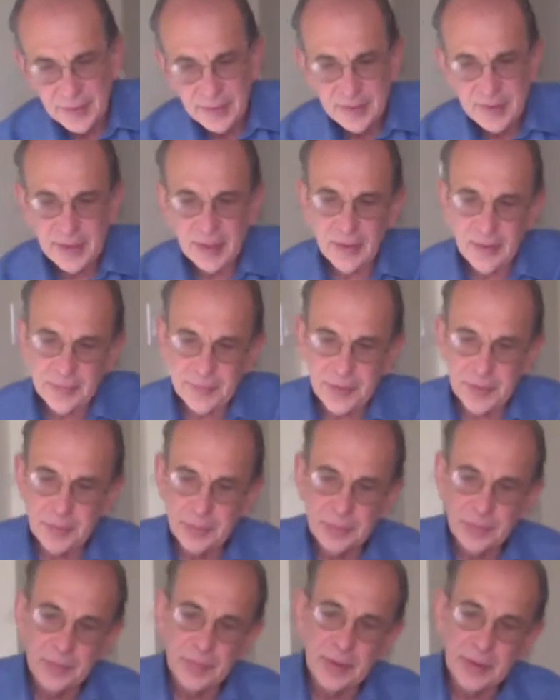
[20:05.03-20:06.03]
Now I'm
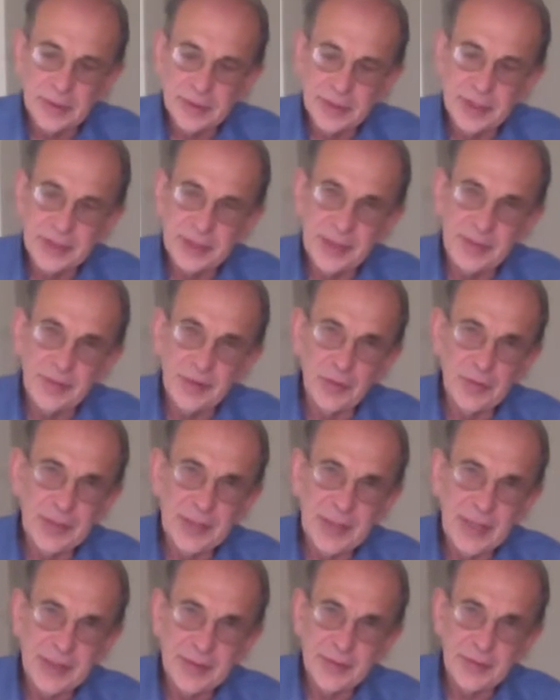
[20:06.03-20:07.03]
going to, since I've only
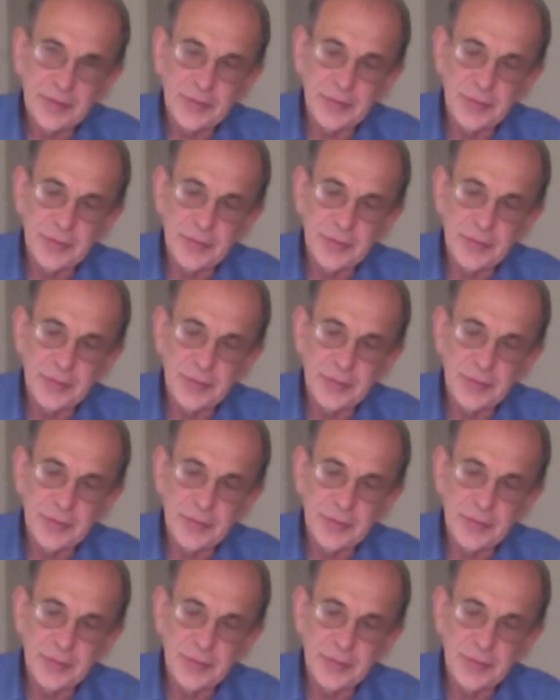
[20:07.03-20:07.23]
got